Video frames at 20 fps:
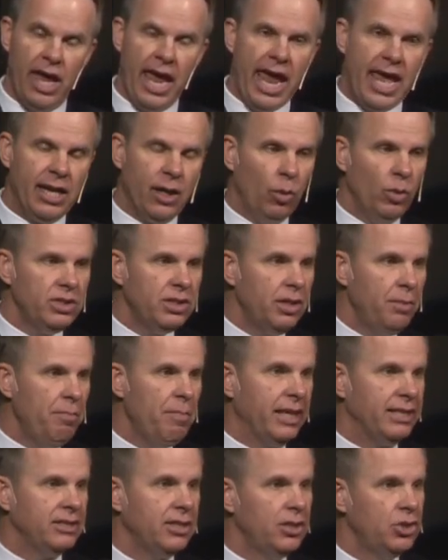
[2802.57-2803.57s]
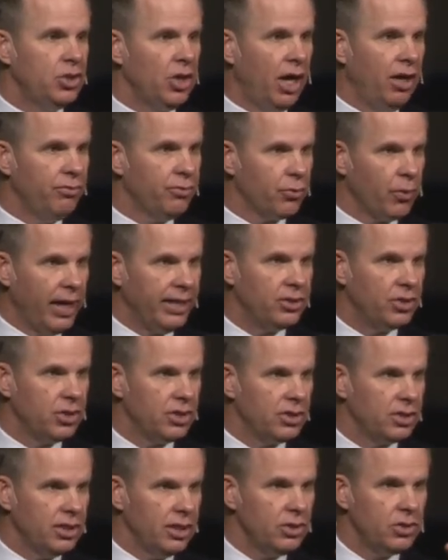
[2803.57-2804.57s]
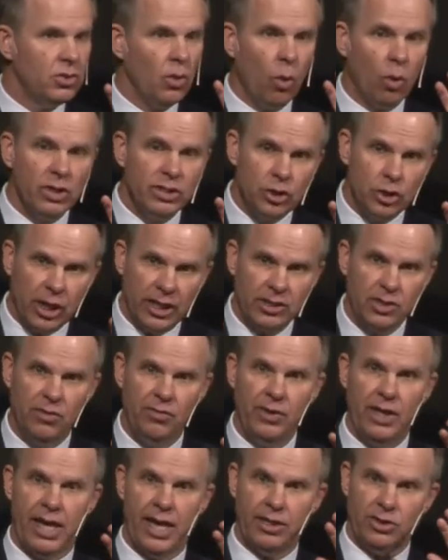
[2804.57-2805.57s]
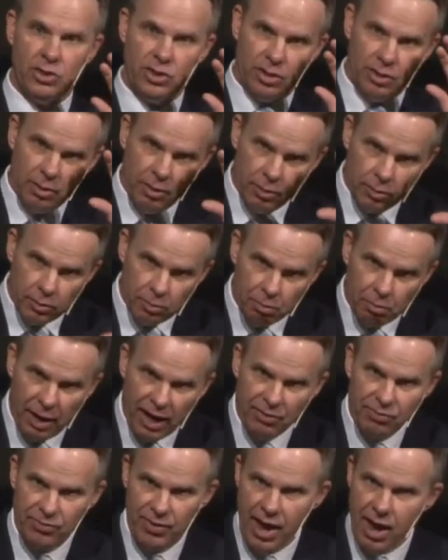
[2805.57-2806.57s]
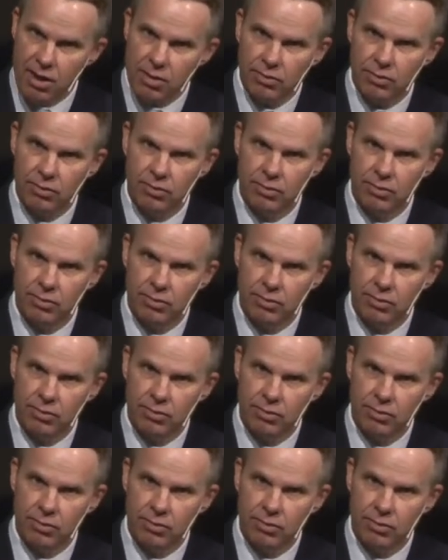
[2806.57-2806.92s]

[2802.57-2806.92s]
And it was the message of righteousness or justification by faith.